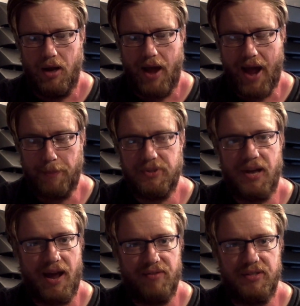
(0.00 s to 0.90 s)
apt to
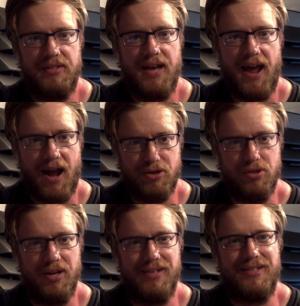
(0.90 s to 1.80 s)
have a
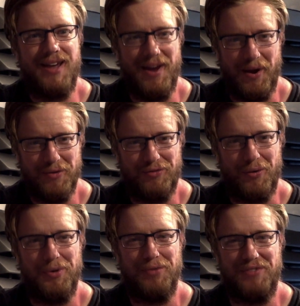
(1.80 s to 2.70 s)
detachedness
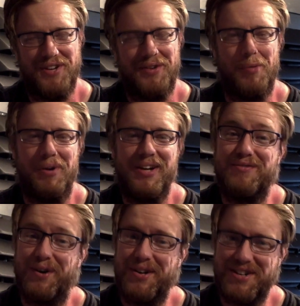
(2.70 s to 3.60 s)
from your vehicle, but it's
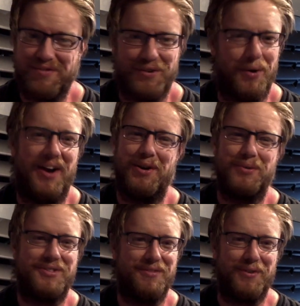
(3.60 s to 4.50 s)
very difficult. I know
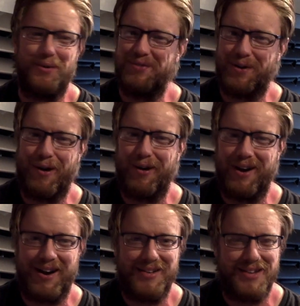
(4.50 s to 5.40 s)
it's difficult for car
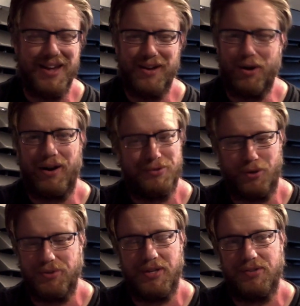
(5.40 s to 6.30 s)
guys. Car guys
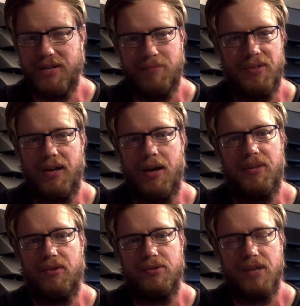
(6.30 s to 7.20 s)
all say the same thing. I
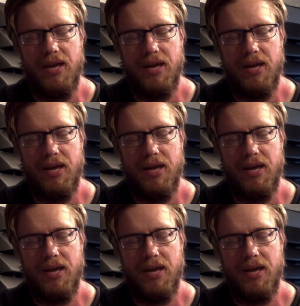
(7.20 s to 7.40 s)
mean, there's